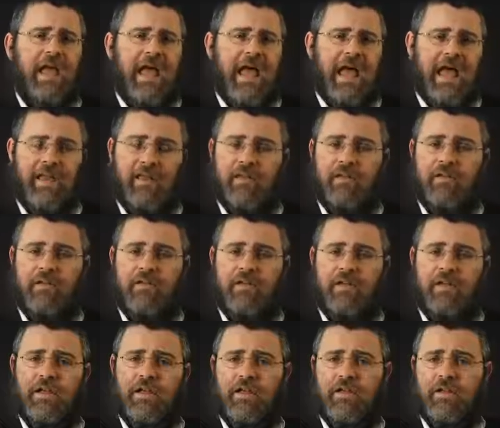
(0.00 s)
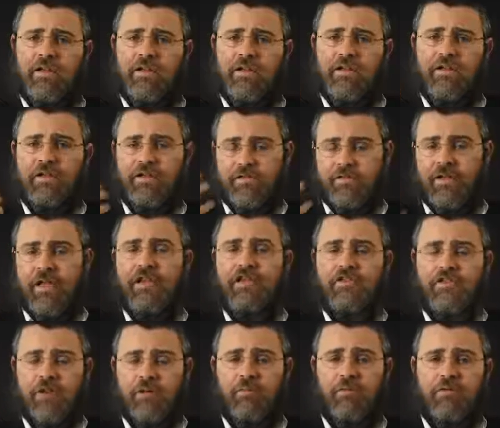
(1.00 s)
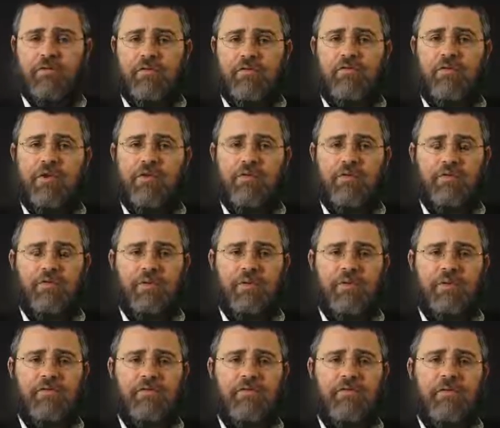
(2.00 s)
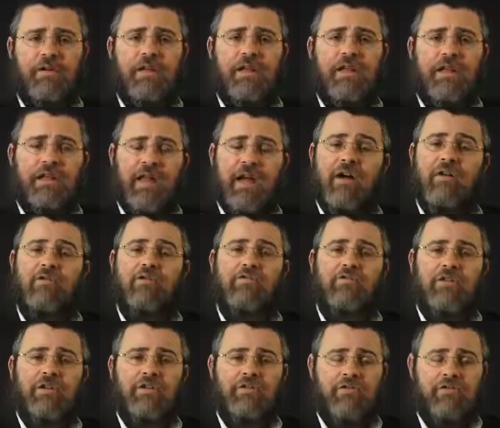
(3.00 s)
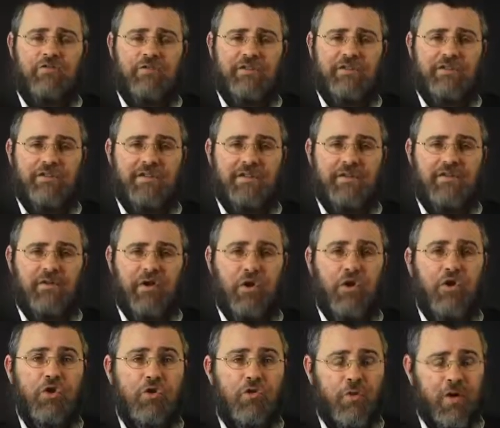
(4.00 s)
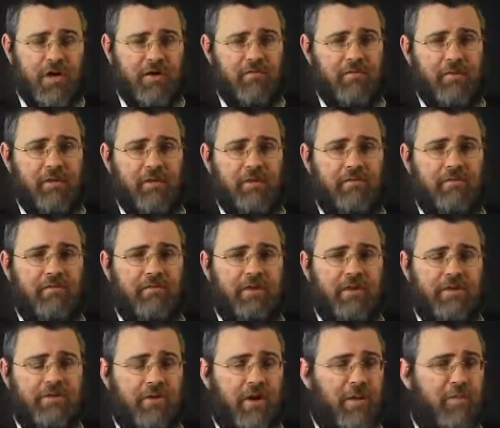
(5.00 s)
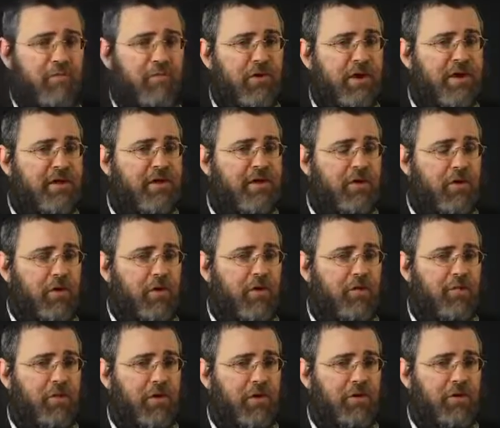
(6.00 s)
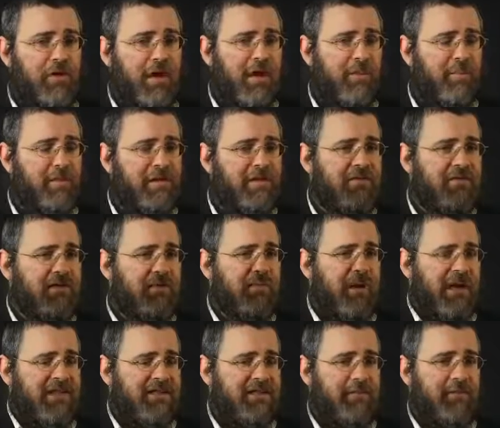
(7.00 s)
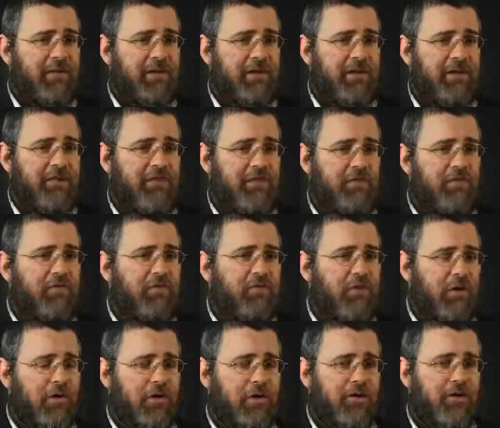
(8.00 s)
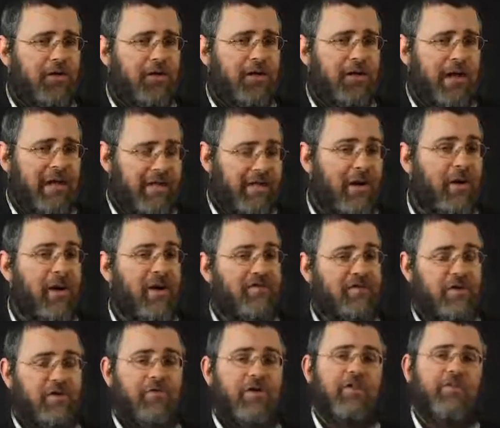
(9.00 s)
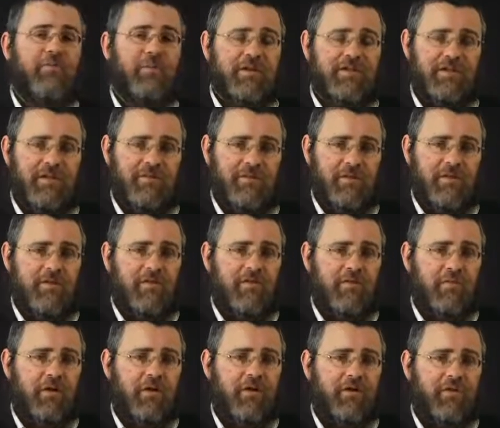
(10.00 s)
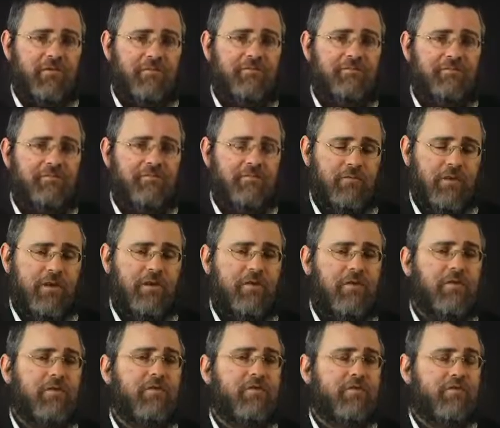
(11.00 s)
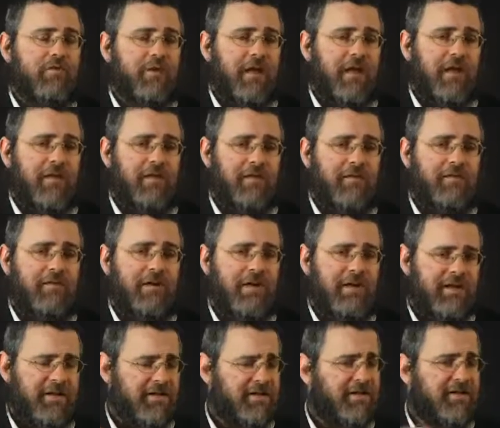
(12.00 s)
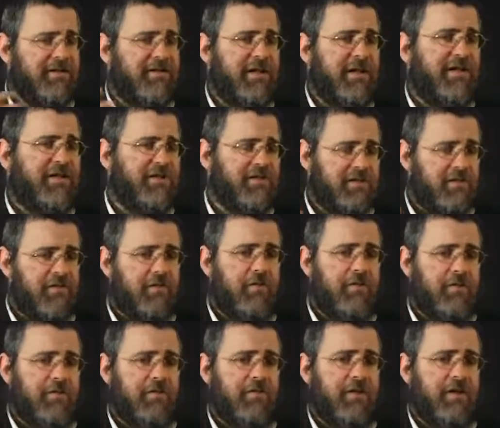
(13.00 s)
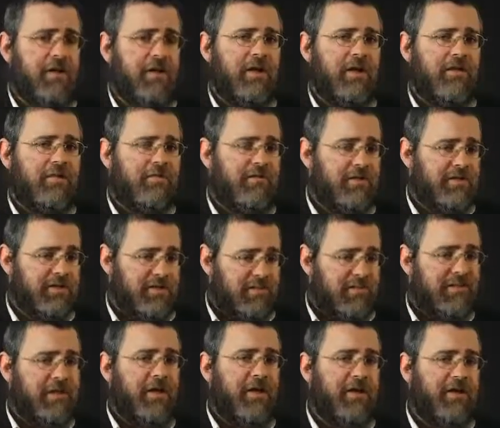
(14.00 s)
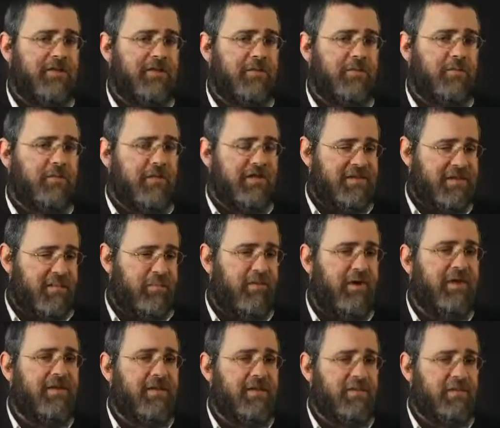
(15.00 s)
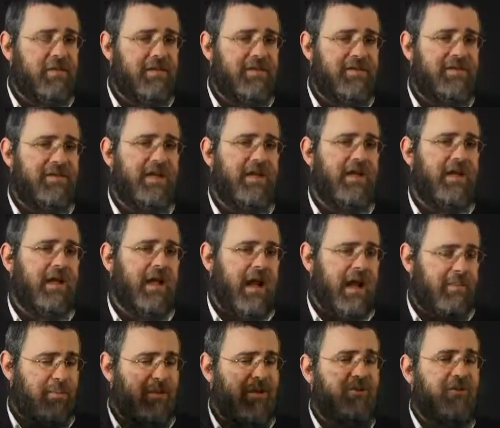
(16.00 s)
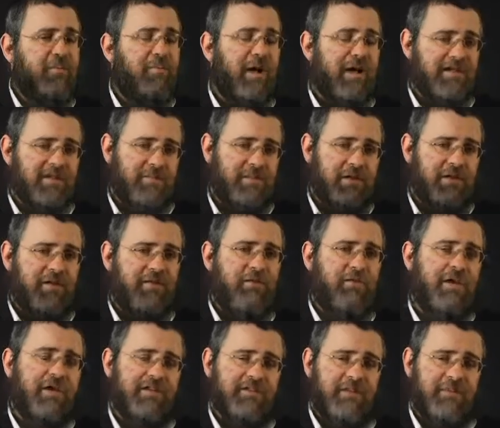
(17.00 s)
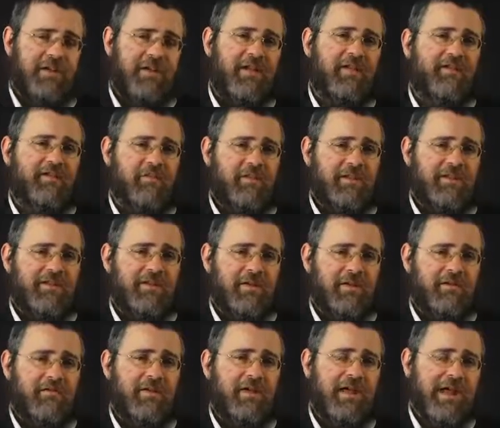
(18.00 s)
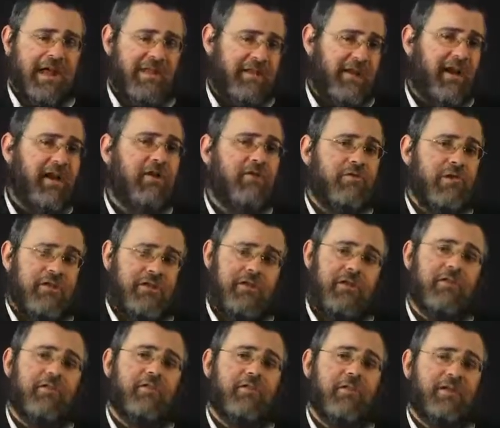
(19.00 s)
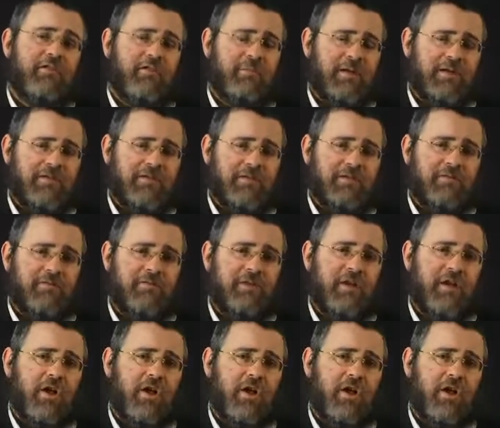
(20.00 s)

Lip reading: And stage number 3 would be, now you need to receive a new way of being. So I break the old mold, I believe in the possibility of the new mold, and now I have to create for myself the third mold, right? The third reality. These are stages in growth. First, I'm stuck in a certain place, I break that place. I believe in the possibility of creating something else for myself, and then I create the other thing for myself.